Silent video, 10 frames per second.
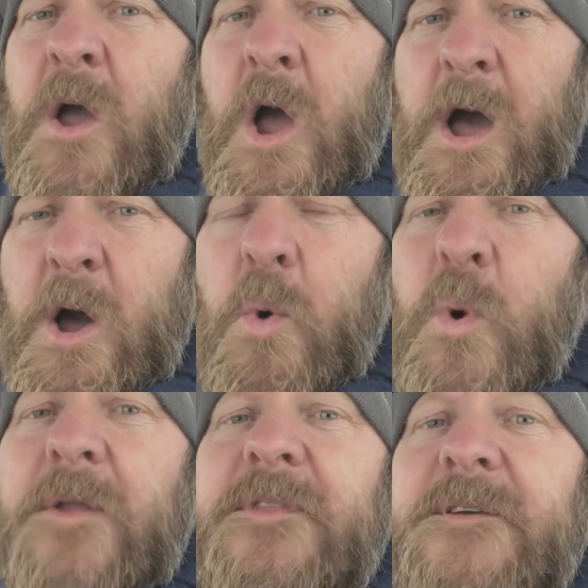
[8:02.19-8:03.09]

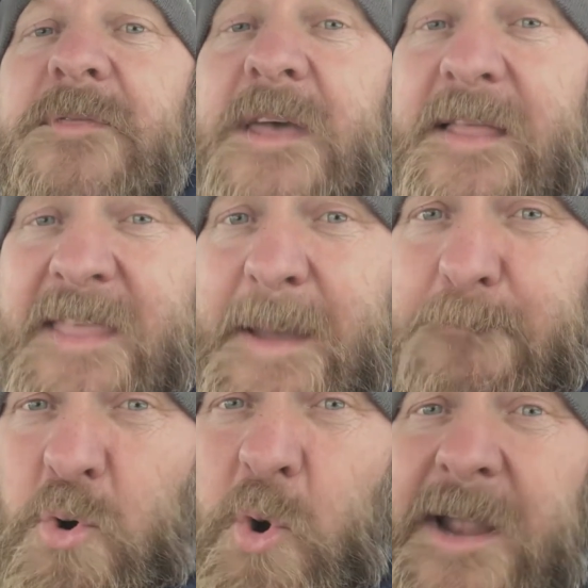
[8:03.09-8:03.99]
where that
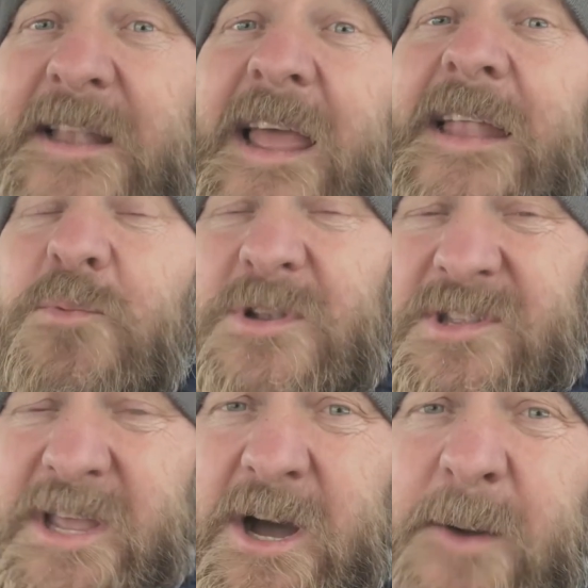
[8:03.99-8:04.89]
point in which
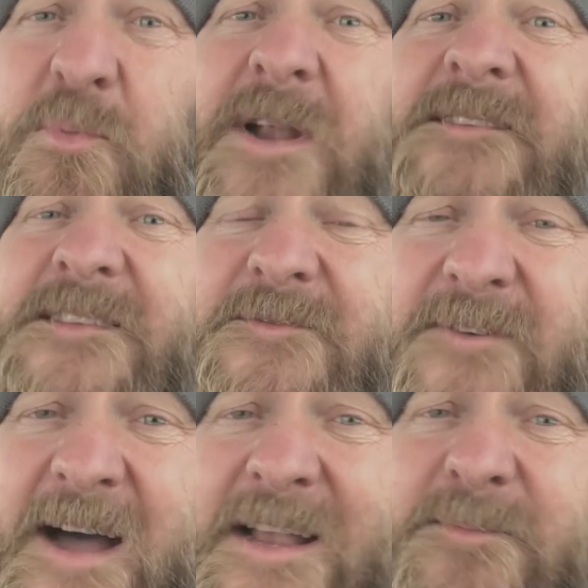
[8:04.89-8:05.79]
they operate is
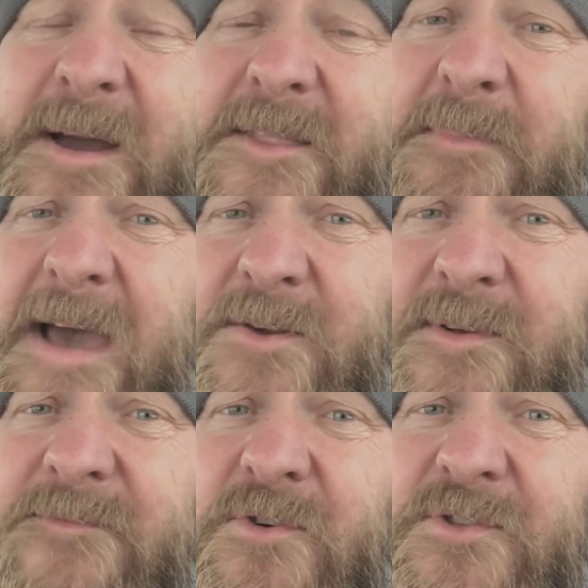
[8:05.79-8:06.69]
defined by the
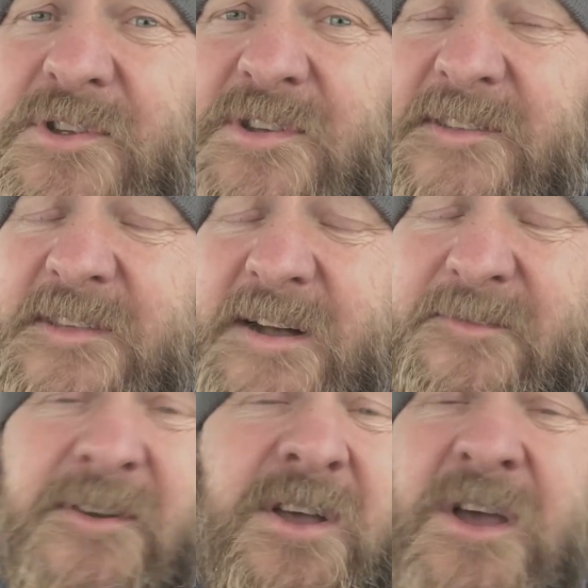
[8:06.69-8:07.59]
battery voltage
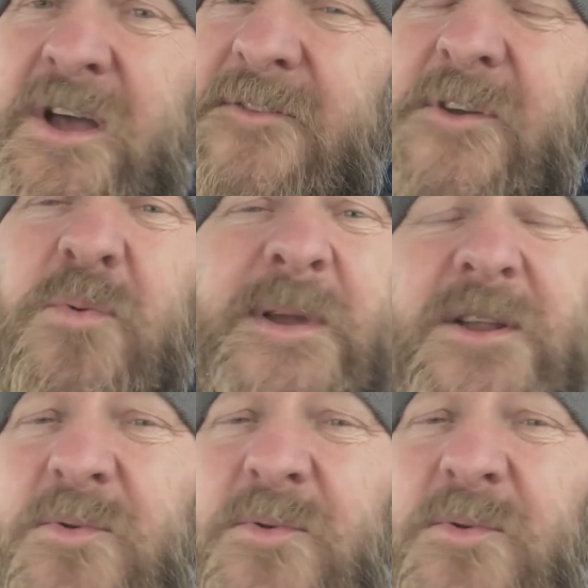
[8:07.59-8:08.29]
itself. So we don't